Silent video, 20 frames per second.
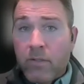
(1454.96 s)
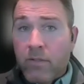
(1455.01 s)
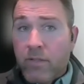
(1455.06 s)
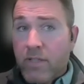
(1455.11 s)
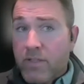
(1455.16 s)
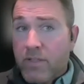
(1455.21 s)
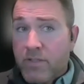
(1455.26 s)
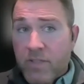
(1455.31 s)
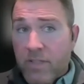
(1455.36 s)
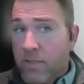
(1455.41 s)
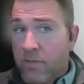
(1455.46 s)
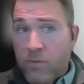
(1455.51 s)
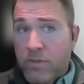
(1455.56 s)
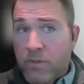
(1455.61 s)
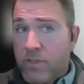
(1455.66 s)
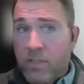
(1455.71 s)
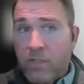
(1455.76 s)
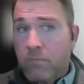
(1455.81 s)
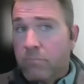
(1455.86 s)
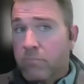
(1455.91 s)
these
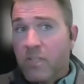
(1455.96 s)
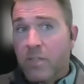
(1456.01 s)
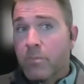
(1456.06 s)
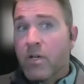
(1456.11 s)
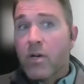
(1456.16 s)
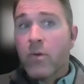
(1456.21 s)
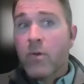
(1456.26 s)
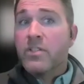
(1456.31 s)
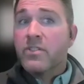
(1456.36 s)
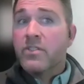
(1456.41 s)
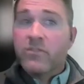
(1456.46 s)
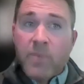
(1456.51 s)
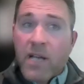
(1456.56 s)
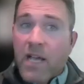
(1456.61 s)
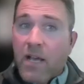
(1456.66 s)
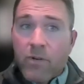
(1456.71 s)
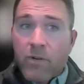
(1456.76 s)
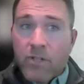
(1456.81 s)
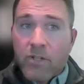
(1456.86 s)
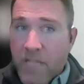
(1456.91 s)
interesting components of
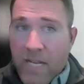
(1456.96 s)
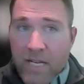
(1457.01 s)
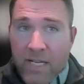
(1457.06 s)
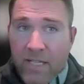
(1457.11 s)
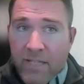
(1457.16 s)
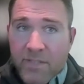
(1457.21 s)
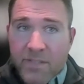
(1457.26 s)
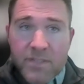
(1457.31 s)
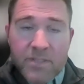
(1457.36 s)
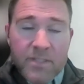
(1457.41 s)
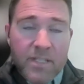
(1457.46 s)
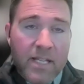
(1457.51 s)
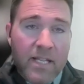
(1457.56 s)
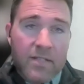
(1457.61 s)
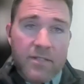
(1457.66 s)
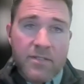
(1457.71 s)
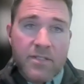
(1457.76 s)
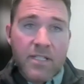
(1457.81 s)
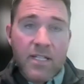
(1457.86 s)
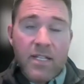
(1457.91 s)
bioenergetics
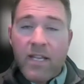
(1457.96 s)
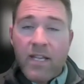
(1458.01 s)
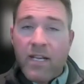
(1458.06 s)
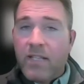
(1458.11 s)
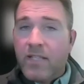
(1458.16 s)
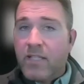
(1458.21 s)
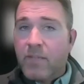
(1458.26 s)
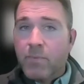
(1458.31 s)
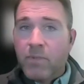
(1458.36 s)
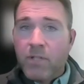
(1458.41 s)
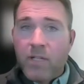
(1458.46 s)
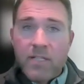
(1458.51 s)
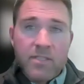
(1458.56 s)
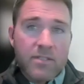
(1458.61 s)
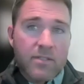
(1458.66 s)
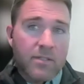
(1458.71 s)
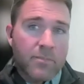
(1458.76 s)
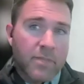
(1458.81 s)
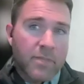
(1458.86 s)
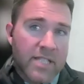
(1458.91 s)
and NAD
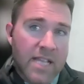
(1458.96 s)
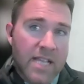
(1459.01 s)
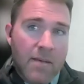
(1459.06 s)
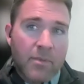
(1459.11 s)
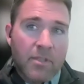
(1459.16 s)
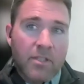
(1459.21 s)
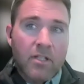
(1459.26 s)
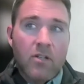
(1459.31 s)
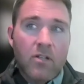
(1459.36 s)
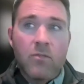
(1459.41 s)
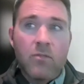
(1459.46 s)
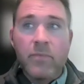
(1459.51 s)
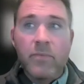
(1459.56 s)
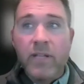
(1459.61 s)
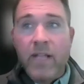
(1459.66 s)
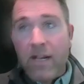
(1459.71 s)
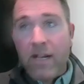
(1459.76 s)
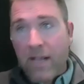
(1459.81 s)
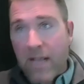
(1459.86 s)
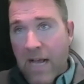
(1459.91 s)
plus in the metabolome
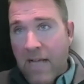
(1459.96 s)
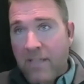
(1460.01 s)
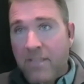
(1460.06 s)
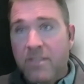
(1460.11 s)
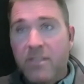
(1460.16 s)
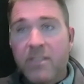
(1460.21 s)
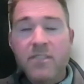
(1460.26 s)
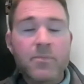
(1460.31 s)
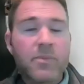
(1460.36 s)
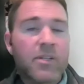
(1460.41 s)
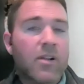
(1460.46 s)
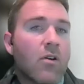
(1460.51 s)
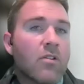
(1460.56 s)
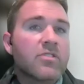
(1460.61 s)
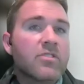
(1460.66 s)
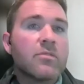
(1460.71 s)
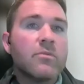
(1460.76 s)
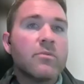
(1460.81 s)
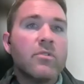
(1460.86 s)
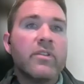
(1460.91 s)
and antioxidants, but
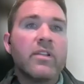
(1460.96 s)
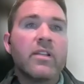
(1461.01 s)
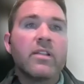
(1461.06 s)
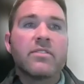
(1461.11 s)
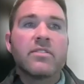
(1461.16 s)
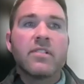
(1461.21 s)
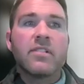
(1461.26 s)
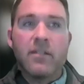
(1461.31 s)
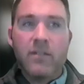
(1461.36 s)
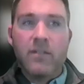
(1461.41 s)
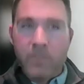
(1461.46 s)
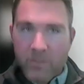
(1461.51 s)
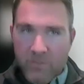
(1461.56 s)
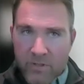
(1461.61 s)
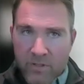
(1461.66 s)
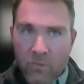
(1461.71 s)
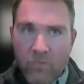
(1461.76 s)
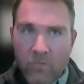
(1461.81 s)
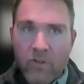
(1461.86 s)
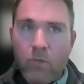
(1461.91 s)
also moving into
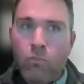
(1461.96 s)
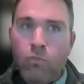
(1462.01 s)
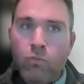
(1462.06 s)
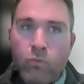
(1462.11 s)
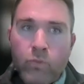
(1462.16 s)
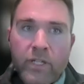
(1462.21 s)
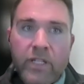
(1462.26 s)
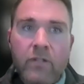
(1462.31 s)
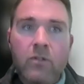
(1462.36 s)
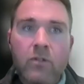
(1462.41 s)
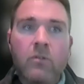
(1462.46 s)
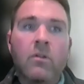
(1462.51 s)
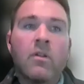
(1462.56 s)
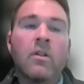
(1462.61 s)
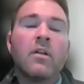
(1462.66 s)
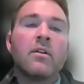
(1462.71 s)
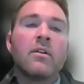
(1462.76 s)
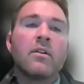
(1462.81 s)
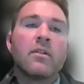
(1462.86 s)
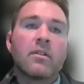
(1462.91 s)
sort of a
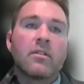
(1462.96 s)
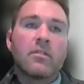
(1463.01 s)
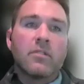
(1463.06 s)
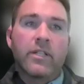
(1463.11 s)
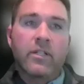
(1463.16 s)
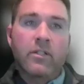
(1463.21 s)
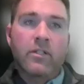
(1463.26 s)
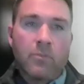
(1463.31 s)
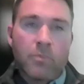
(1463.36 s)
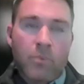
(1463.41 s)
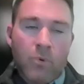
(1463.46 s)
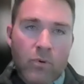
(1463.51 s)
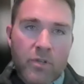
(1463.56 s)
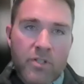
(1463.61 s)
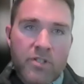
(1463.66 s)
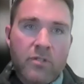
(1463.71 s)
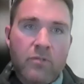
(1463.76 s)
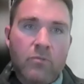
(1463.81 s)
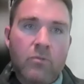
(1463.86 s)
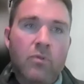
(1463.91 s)
real clinical
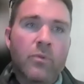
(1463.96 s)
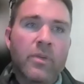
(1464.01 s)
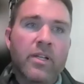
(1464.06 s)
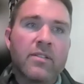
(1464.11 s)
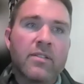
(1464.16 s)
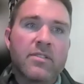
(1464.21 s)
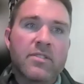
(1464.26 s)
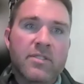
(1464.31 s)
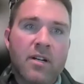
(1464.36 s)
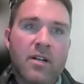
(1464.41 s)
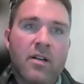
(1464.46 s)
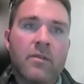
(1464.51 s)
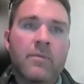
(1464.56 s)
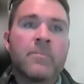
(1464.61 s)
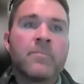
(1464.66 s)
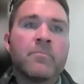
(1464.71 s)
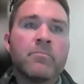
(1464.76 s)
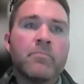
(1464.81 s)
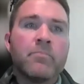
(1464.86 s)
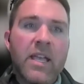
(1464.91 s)
portion where we can start
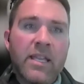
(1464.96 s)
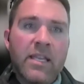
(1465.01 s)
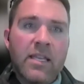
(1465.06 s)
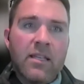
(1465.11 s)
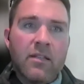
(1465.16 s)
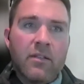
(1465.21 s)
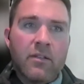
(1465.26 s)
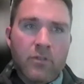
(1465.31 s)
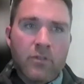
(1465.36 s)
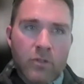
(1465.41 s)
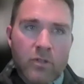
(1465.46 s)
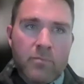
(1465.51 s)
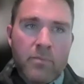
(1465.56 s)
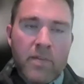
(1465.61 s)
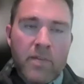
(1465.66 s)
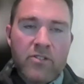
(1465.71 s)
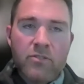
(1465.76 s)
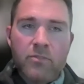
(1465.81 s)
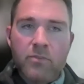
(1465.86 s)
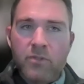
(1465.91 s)
making good
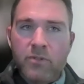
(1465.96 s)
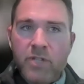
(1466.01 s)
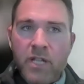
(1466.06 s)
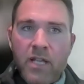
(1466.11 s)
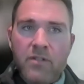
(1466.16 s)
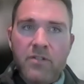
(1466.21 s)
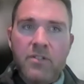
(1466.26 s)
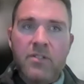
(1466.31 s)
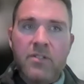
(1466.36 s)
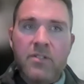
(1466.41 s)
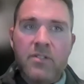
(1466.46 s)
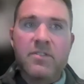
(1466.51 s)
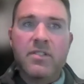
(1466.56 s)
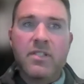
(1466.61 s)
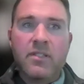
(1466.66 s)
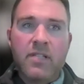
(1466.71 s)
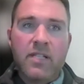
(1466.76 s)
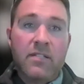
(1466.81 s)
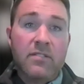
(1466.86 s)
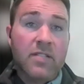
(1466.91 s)
measurable
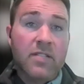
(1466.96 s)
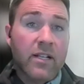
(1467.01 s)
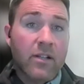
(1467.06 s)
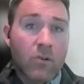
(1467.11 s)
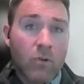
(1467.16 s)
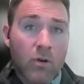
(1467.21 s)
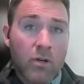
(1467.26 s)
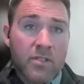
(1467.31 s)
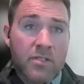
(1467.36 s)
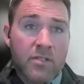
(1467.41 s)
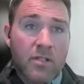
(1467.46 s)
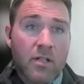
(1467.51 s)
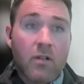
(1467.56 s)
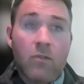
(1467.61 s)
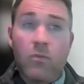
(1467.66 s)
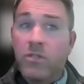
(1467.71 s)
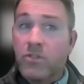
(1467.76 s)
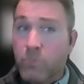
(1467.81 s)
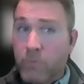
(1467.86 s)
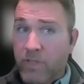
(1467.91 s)
changes in things like
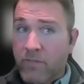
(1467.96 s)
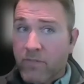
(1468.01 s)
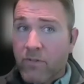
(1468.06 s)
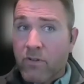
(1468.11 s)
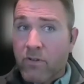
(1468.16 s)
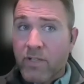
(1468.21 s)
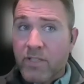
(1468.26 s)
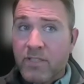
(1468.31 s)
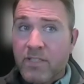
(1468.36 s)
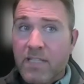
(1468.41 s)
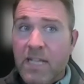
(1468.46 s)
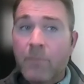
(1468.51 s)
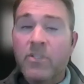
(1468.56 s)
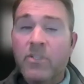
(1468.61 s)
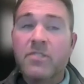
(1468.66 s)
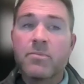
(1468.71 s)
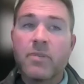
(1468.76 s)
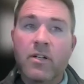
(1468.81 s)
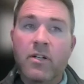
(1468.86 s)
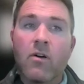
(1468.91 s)
cortisol, which we have already
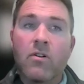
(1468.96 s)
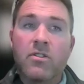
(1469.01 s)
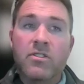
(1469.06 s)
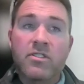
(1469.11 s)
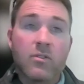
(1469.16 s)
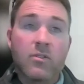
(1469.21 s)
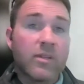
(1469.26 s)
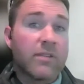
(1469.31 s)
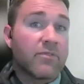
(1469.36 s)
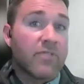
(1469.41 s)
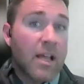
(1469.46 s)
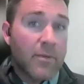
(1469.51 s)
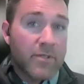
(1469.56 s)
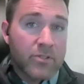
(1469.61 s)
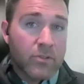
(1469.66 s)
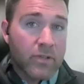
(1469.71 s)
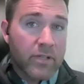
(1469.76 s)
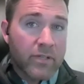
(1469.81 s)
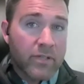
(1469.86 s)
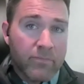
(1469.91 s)
established, but also
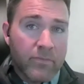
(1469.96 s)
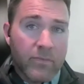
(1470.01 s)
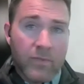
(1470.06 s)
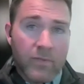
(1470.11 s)
inflammatory